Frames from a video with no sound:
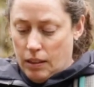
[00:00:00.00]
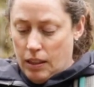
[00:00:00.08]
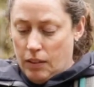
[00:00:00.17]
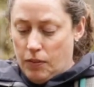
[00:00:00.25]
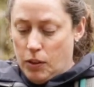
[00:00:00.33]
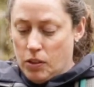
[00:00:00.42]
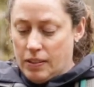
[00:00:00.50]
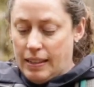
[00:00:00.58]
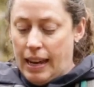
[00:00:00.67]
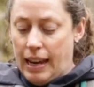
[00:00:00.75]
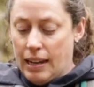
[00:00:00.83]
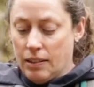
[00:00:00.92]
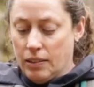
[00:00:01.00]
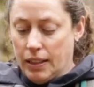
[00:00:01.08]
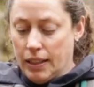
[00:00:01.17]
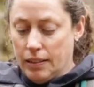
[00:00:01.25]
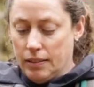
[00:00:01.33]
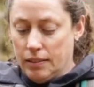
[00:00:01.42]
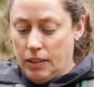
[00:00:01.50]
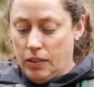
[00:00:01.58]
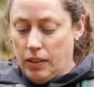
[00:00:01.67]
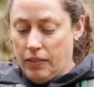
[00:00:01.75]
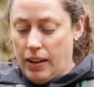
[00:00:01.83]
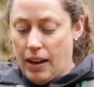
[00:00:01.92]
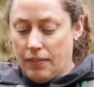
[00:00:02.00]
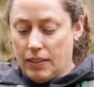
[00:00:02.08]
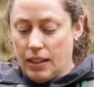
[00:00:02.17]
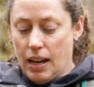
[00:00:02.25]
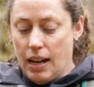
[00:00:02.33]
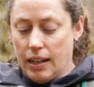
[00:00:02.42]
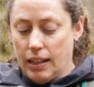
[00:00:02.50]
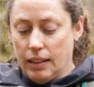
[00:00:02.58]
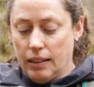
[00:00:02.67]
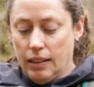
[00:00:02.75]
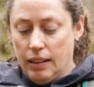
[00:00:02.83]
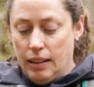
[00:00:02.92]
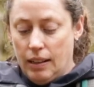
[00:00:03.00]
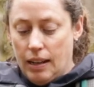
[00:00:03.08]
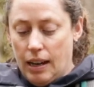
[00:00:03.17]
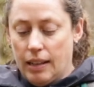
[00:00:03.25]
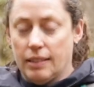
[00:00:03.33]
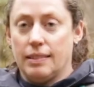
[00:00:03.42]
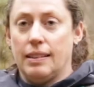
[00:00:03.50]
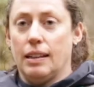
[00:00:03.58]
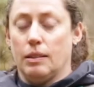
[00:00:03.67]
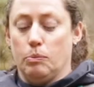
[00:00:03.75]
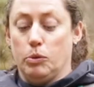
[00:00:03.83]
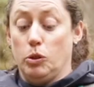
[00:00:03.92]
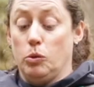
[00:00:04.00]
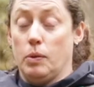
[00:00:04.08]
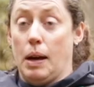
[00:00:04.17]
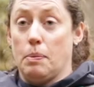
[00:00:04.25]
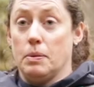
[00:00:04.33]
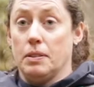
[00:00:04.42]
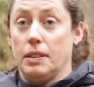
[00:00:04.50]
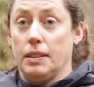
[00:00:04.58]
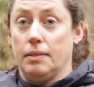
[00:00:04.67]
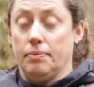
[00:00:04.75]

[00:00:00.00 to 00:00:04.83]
If you just handle it, you don't even have to cut it. It stains blue rapidly.